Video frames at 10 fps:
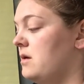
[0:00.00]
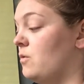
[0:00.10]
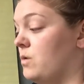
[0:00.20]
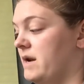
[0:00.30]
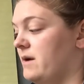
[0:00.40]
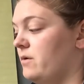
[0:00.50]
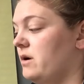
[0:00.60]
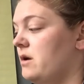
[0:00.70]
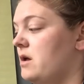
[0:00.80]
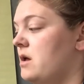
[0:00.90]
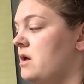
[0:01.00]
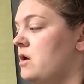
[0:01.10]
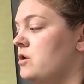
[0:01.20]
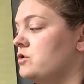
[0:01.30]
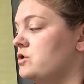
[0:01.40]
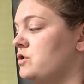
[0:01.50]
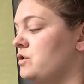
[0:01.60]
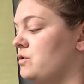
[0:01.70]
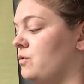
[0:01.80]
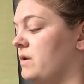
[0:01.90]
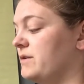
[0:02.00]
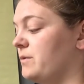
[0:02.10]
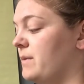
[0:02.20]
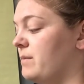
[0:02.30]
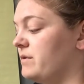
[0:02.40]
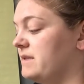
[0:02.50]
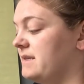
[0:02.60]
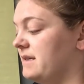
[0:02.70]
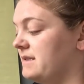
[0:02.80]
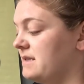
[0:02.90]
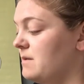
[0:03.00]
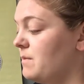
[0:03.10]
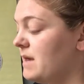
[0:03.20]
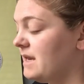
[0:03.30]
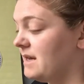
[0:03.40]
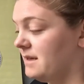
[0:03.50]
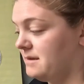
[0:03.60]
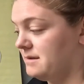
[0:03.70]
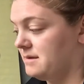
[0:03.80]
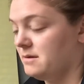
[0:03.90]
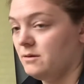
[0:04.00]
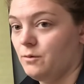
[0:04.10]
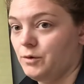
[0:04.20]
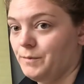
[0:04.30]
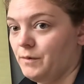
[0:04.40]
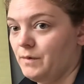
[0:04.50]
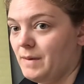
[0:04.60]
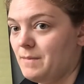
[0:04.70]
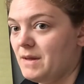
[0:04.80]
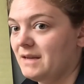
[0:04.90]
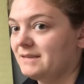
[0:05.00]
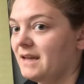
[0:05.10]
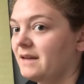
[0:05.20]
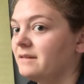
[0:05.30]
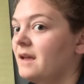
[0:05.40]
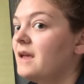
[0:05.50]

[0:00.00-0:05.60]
hour, 2, because remember 60 minutes, you move in my minutes hand,